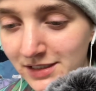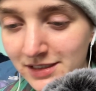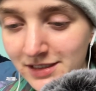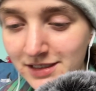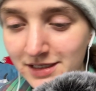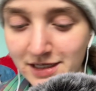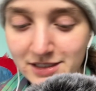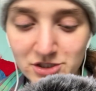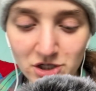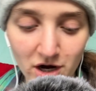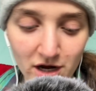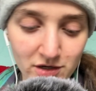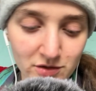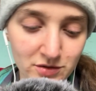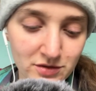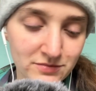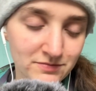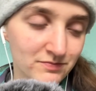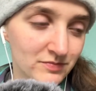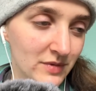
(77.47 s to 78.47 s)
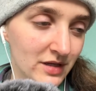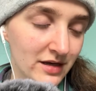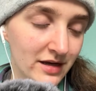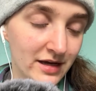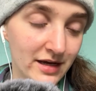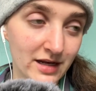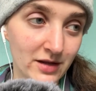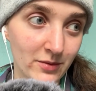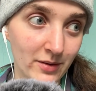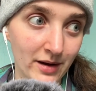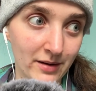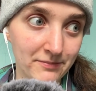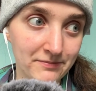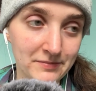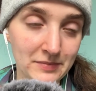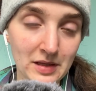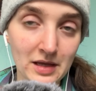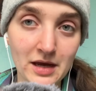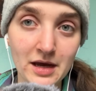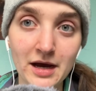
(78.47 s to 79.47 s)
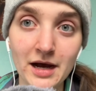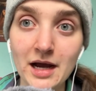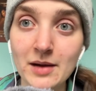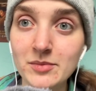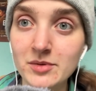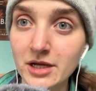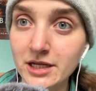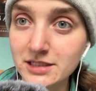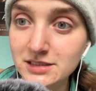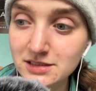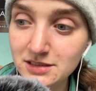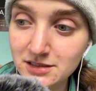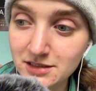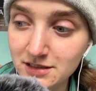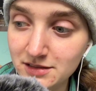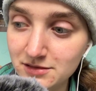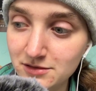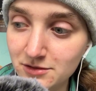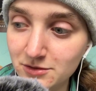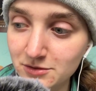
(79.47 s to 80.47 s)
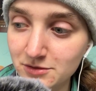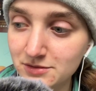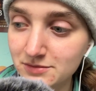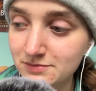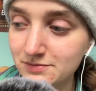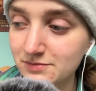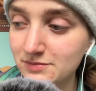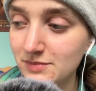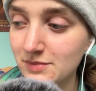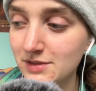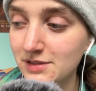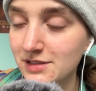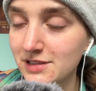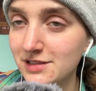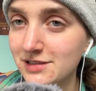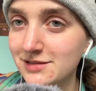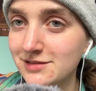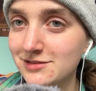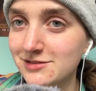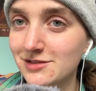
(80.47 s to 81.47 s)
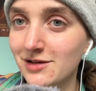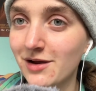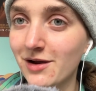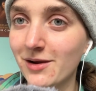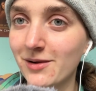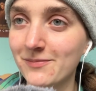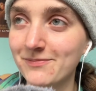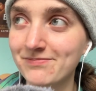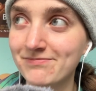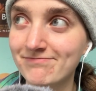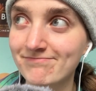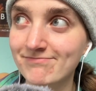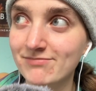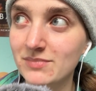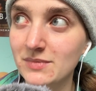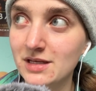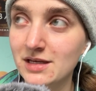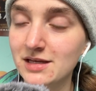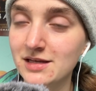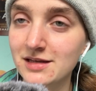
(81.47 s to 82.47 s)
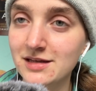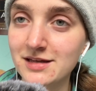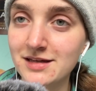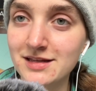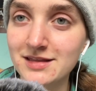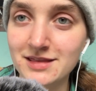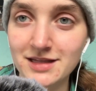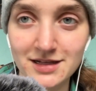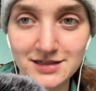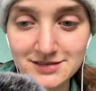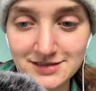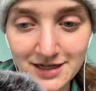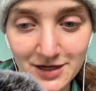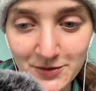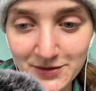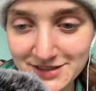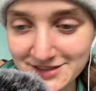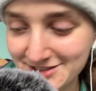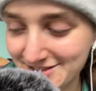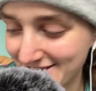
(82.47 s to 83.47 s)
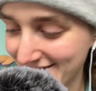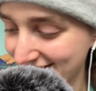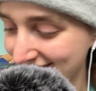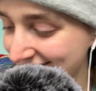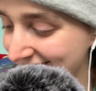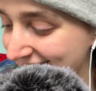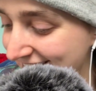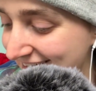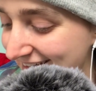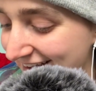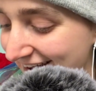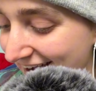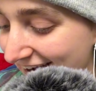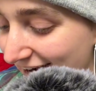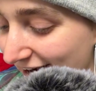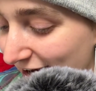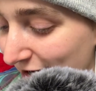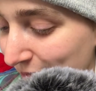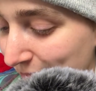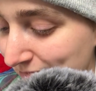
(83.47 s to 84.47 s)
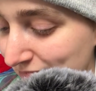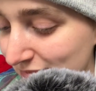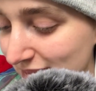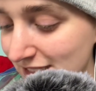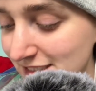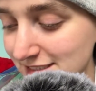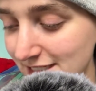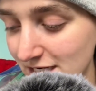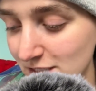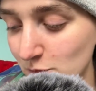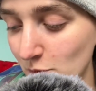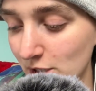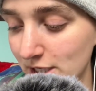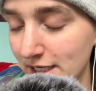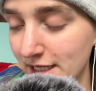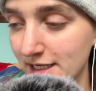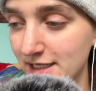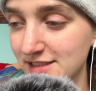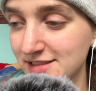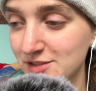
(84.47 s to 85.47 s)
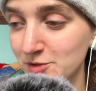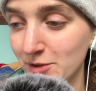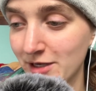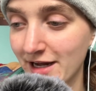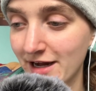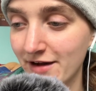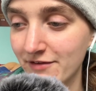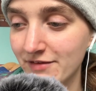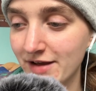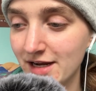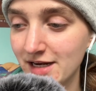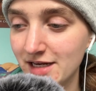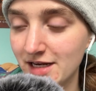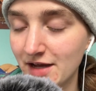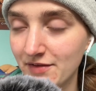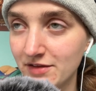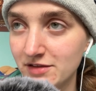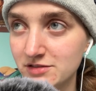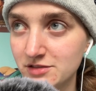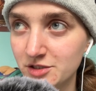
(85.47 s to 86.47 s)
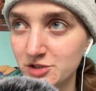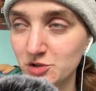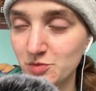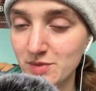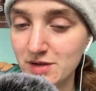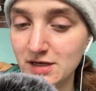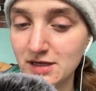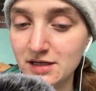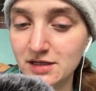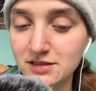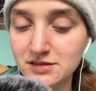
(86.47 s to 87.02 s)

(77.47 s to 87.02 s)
a child. Anyway, I'm 19 years old, so that's that question. The second one is, do I have any other social media